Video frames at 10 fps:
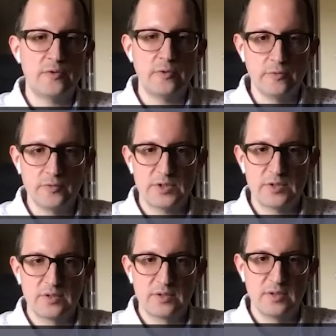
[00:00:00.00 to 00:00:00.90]
tools.
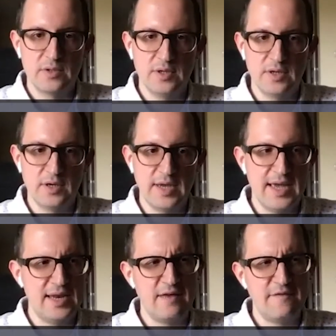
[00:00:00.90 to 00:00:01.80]

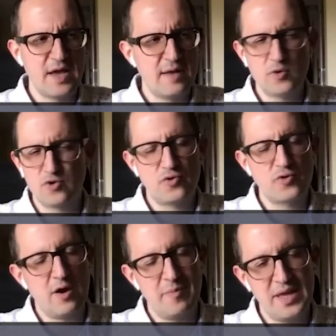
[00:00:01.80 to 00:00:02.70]
And I'm not sure
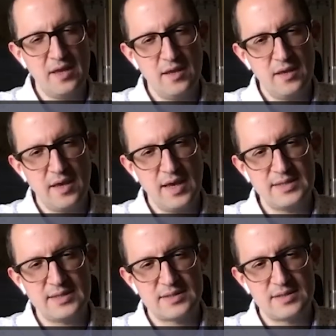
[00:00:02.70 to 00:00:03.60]
how many he
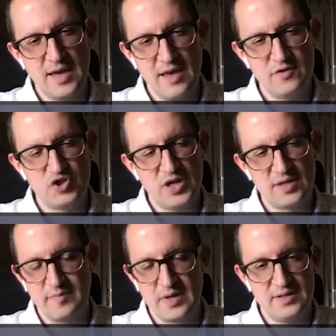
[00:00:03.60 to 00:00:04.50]
has. I haven't checked,
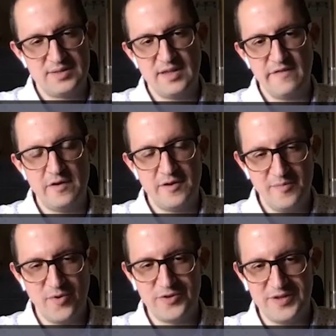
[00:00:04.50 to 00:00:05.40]
but it's definitely
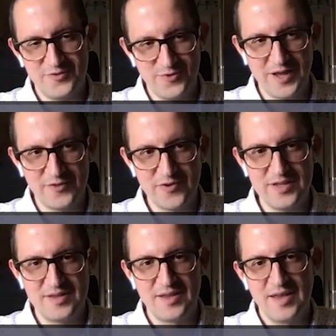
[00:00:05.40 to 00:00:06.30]
more than 200.
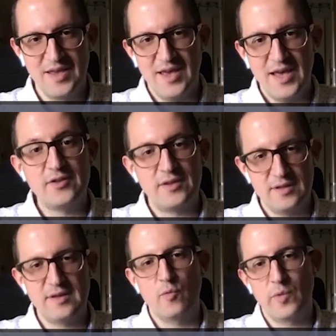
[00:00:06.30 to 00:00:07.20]
And
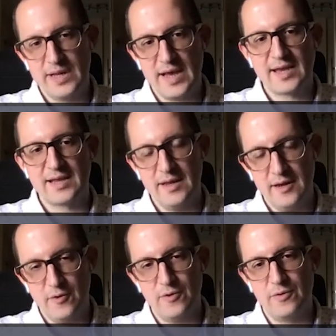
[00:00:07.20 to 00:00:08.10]
with like a
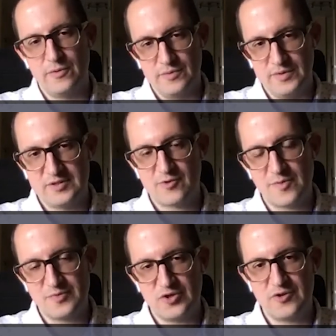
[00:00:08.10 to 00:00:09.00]
little
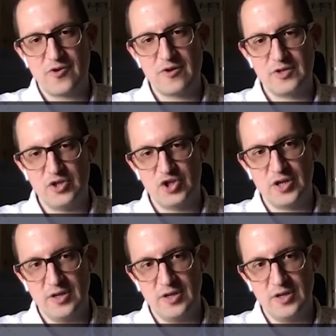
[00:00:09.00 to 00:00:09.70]
description around each.